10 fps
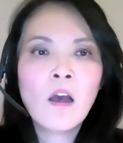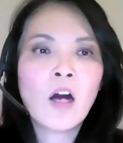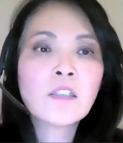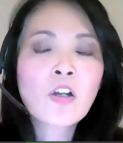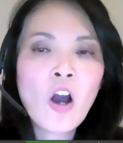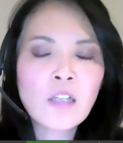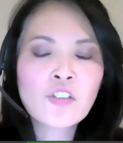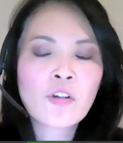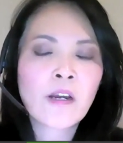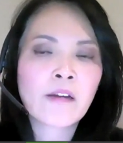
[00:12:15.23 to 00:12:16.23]
On the
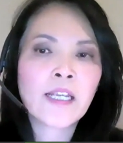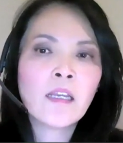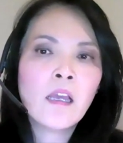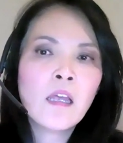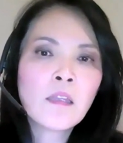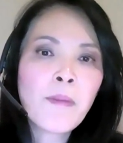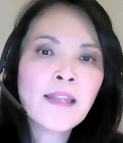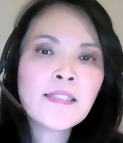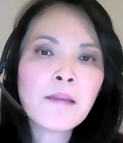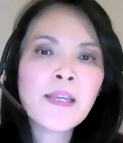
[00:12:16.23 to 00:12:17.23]
contrary, the
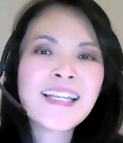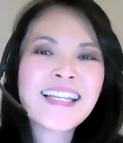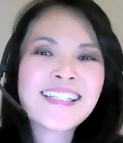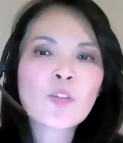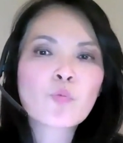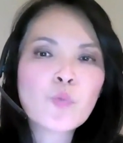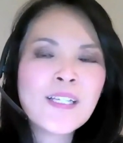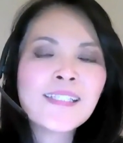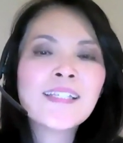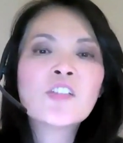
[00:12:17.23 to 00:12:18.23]
pandemic is the
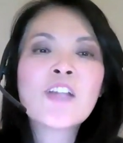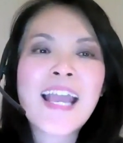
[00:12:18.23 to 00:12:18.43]
reason to